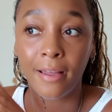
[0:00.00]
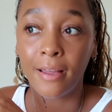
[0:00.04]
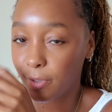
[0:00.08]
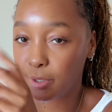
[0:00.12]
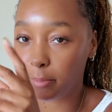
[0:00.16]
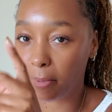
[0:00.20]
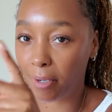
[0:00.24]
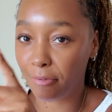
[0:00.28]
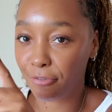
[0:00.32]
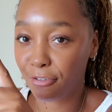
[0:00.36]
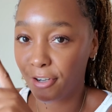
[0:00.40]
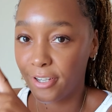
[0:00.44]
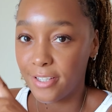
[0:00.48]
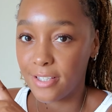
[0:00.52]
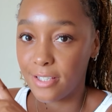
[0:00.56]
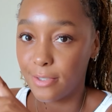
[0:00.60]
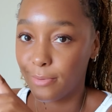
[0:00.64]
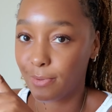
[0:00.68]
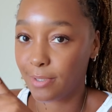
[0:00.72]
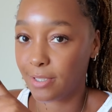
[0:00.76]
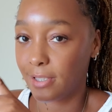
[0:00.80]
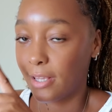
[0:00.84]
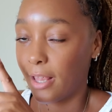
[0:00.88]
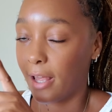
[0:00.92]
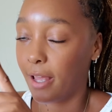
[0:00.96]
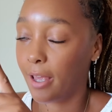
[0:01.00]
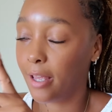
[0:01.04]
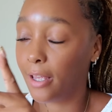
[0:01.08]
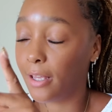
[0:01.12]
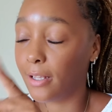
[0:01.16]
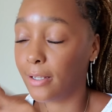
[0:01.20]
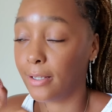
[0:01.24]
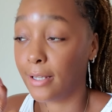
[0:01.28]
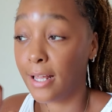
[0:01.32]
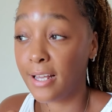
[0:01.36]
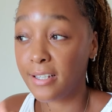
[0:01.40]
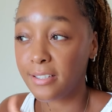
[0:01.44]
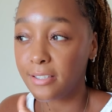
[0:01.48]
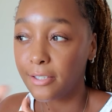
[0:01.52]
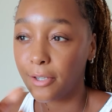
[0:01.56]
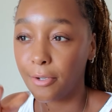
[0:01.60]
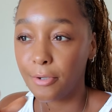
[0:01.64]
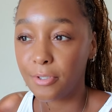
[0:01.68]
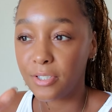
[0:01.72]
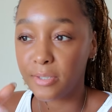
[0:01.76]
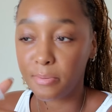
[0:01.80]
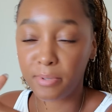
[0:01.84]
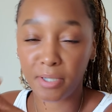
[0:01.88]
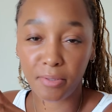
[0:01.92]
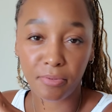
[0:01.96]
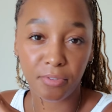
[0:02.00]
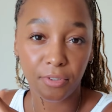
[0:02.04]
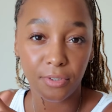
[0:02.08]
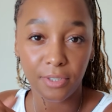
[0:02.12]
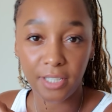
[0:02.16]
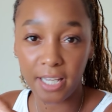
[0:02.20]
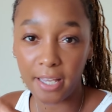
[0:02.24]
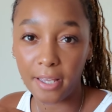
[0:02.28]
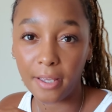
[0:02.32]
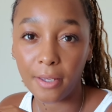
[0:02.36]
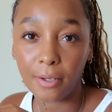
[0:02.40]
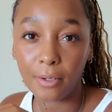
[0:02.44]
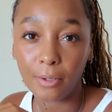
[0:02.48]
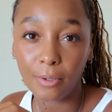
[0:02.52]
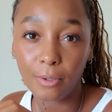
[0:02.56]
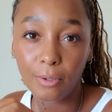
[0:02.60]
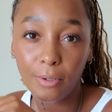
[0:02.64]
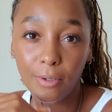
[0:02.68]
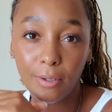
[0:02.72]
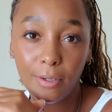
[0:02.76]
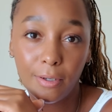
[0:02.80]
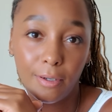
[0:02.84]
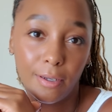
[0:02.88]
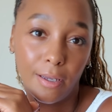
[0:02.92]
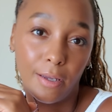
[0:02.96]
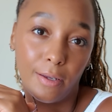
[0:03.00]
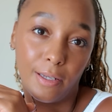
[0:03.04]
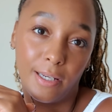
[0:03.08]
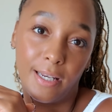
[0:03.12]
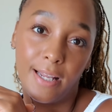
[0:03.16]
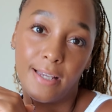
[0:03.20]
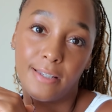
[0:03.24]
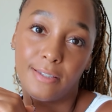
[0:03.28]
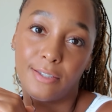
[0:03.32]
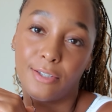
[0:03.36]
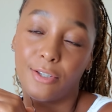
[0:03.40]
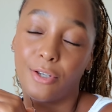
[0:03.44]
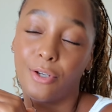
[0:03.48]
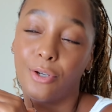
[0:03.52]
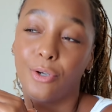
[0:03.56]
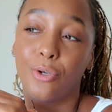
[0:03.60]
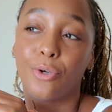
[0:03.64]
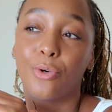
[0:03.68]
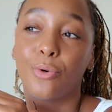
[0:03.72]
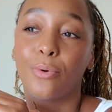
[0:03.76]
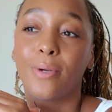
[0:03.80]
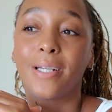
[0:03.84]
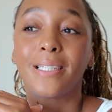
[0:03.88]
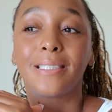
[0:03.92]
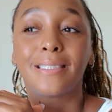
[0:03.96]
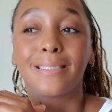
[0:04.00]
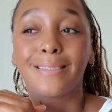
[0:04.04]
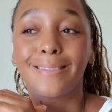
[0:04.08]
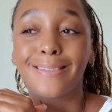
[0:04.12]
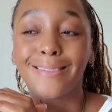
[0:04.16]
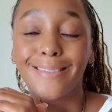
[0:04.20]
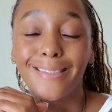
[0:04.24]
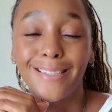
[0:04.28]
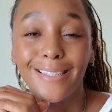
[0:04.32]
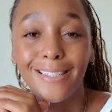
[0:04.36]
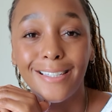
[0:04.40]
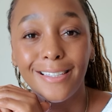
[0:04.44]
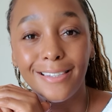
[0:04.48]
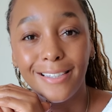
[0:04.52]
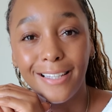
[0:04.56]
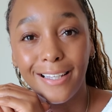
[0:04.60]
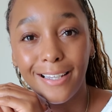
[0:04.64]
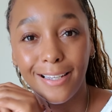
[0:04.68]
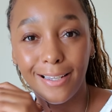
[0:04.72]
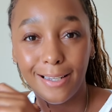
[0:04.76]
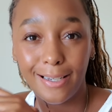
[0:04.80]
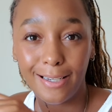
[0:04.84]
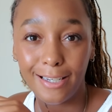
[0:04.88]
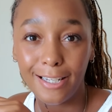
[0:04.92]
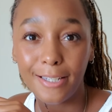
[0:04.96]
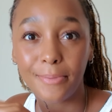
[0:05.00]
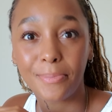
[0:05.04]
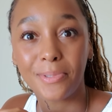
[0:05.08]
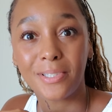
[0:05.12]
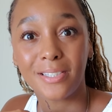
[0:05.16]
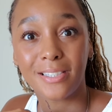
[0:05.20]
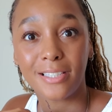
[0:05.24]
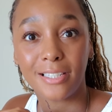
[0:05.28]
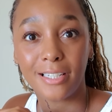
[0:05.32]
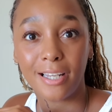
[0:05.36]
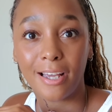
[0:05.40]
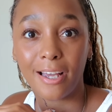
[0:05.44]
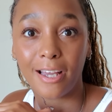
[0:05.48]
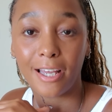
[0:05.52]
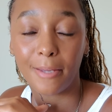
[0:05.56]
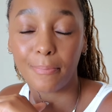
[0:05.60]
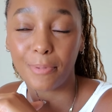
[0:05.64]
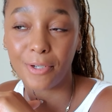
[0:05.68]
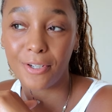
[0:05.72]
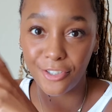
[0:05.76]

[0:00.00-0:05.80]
One of my friends was like, let's go to Primrose Hill, let's go and see the eclipse tonight.